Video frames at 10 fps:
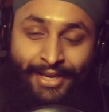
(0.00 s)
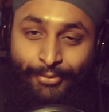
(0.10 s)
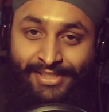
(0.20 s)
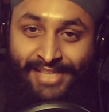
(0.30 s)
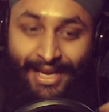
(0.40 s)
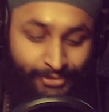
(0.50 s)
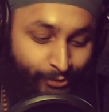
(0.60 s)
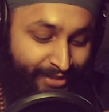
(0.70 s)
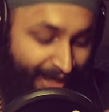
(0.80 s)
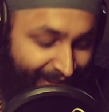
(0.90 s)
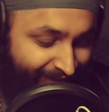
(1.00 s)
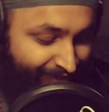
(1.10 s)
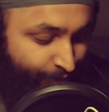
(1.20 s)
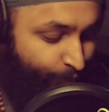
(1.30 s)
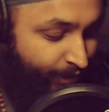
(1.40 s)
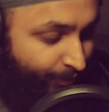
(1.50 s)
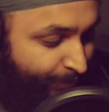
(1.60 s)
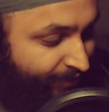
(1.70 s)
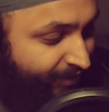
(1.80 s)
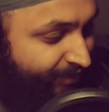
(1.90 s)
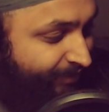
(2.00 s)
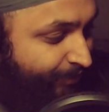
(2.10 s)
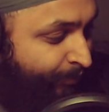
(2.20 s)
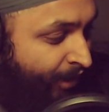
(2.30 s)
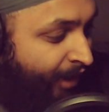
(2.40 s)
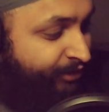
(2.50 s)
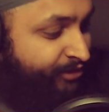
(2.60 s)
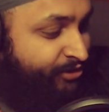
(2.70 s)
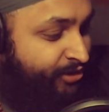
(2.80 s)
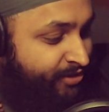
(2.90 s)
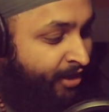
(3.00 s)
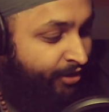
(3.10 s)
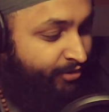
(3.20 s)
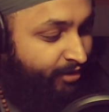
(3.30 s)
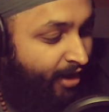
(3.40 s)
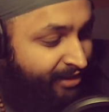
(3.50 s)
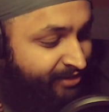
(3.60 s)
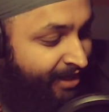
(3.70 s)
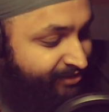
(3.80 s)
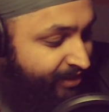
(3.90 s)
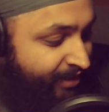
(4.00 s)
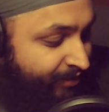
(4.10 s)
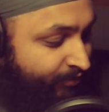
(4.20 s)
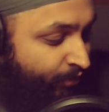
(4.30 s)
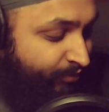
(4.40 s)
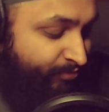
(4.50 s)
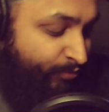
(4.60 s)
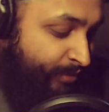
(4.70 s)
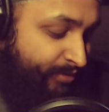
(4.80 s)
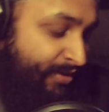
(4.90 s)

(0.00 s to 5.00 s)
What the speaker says: Anyways, yeah. So technically, we are married, but not just not under God's eyes yet. Or we.